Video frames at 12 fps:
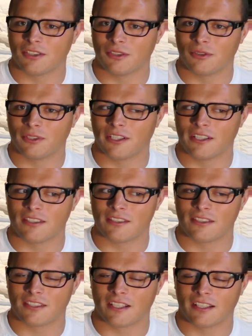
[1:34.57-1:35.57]
who
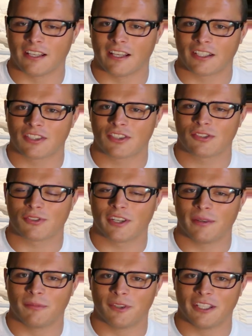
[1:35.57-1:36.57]
is
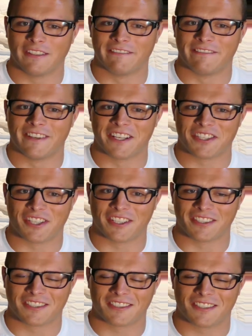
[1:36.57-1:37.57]
extremely vicious,